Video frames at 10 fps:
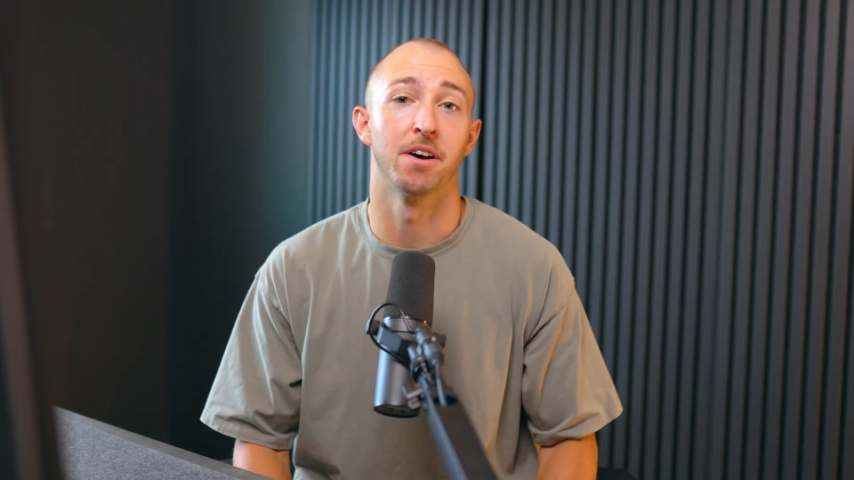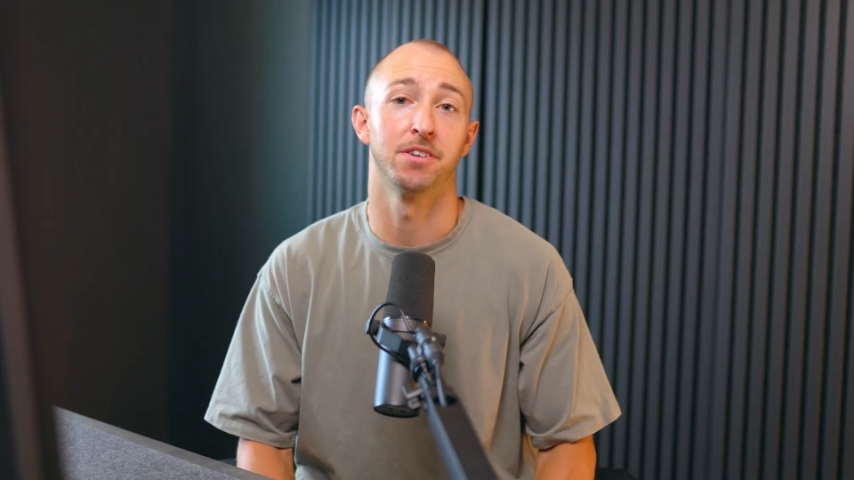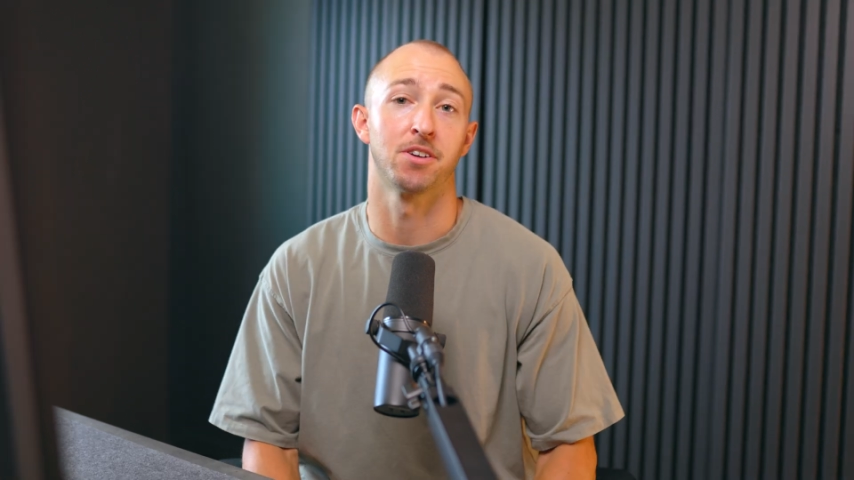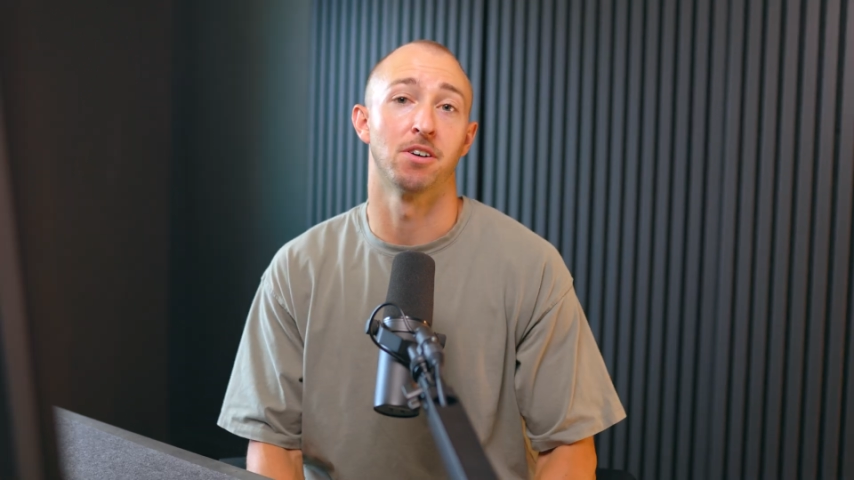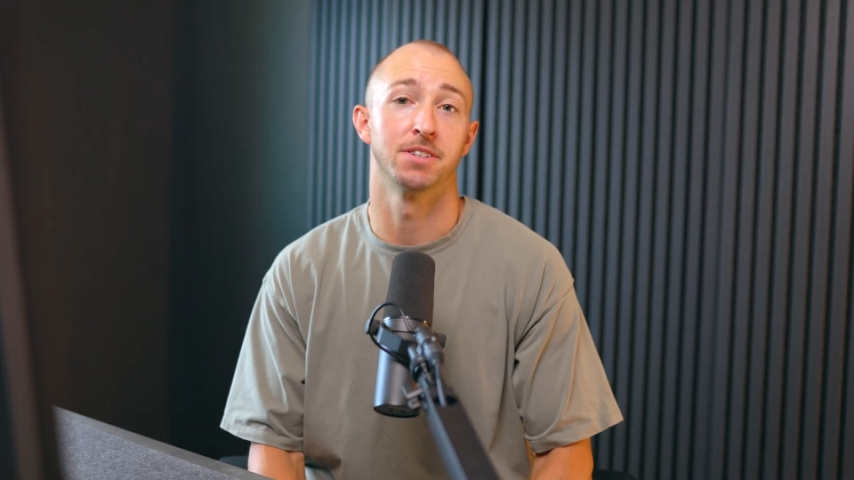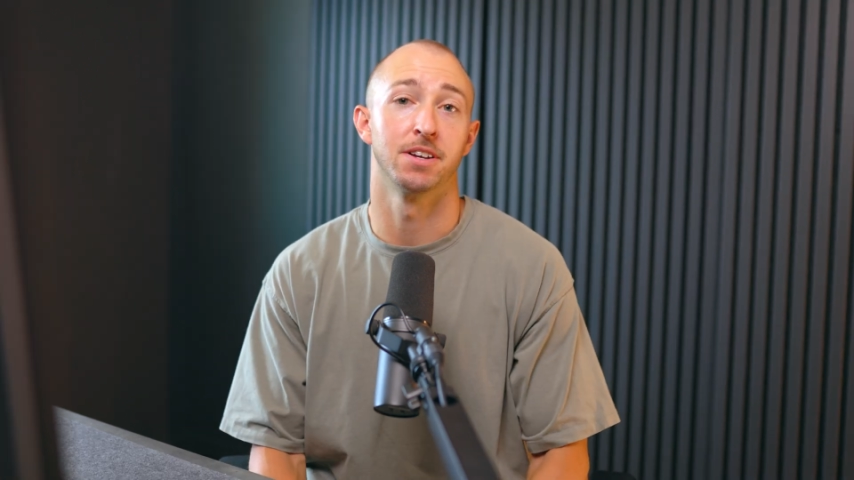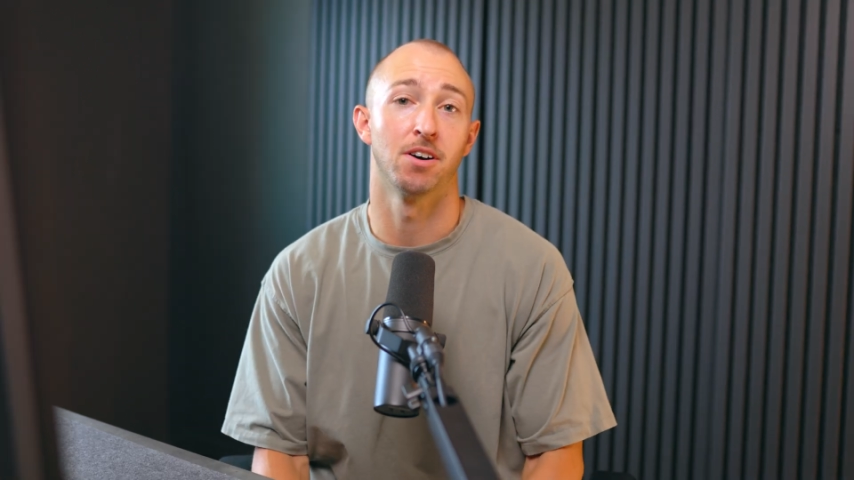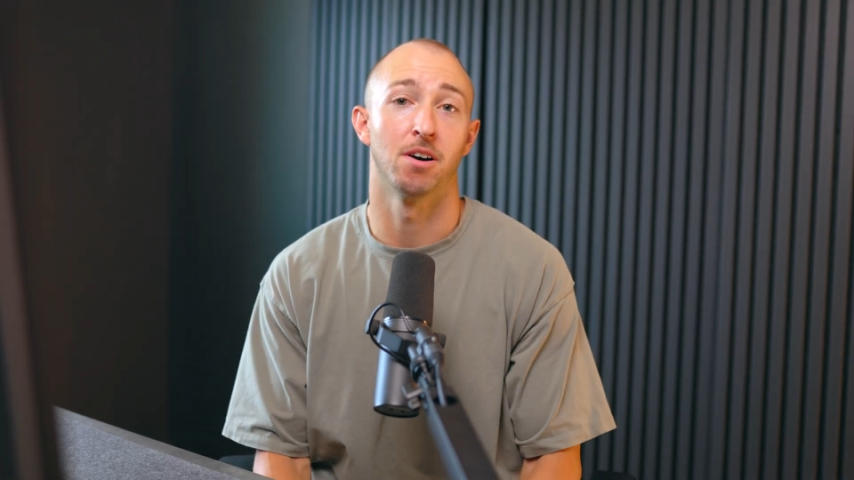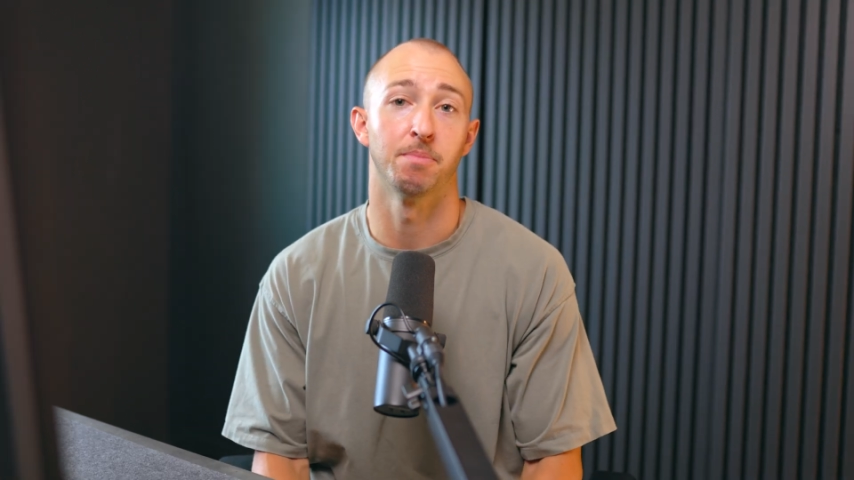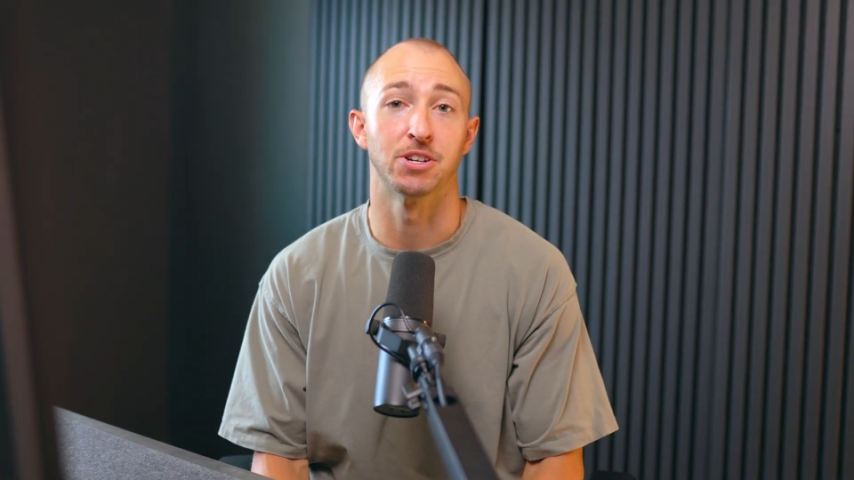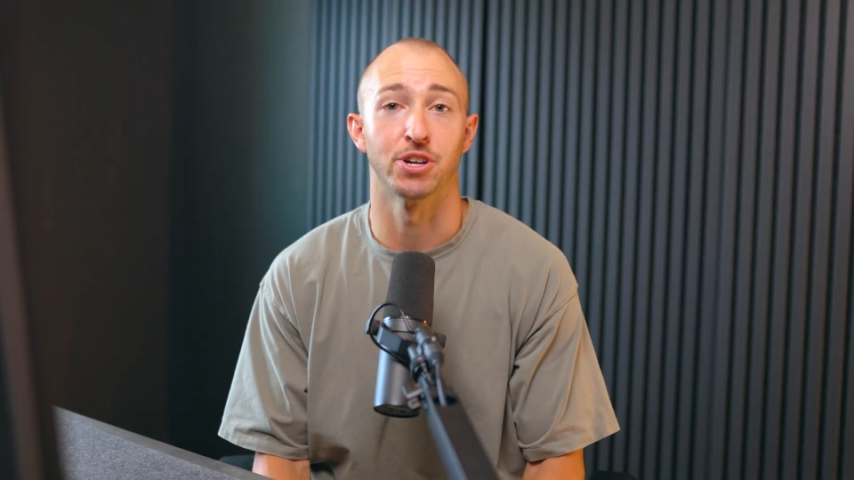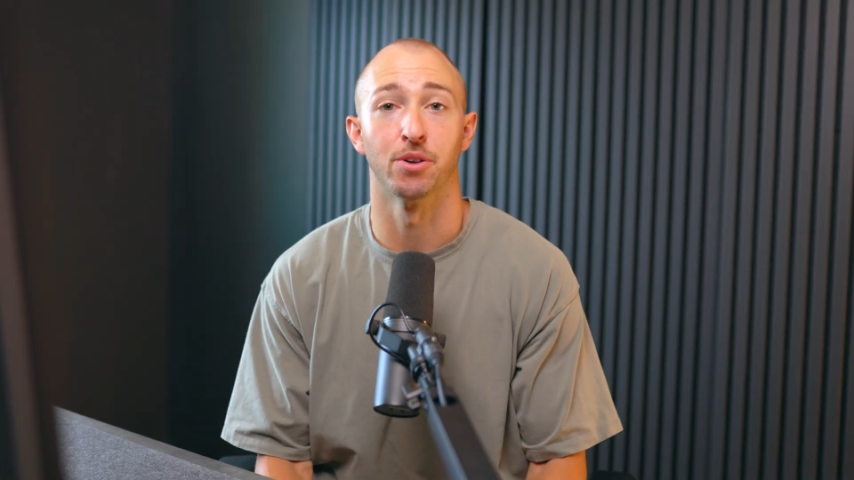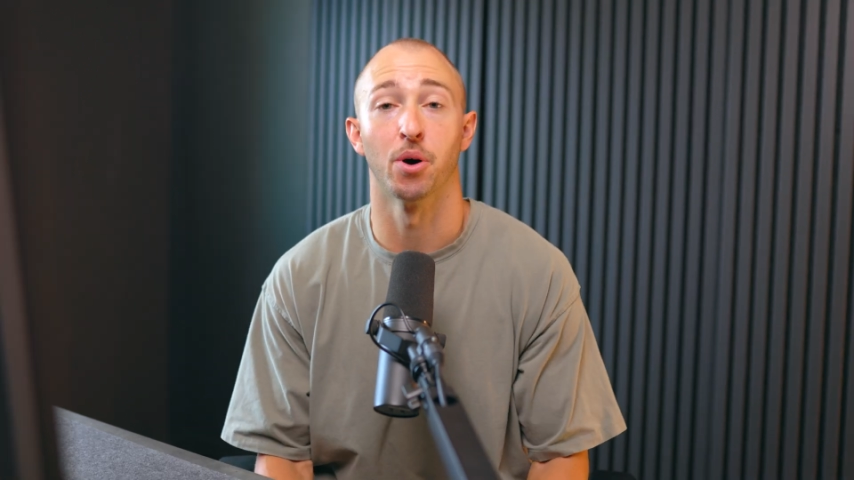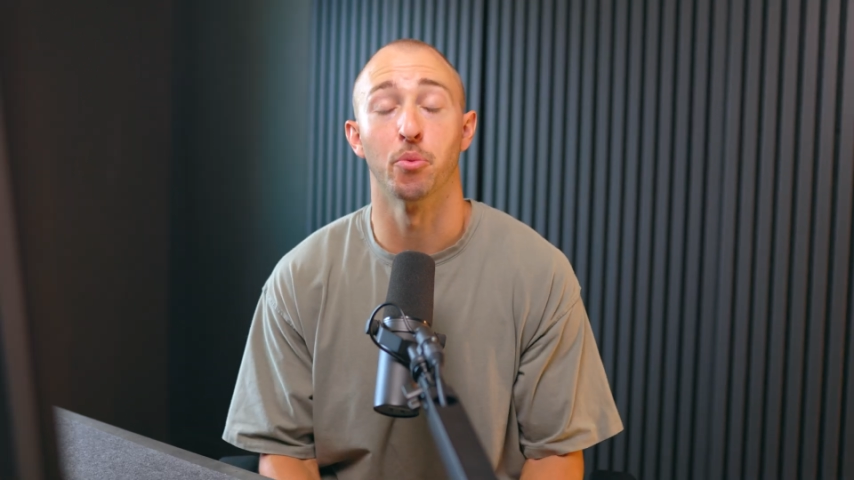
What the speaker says: other content on my channel.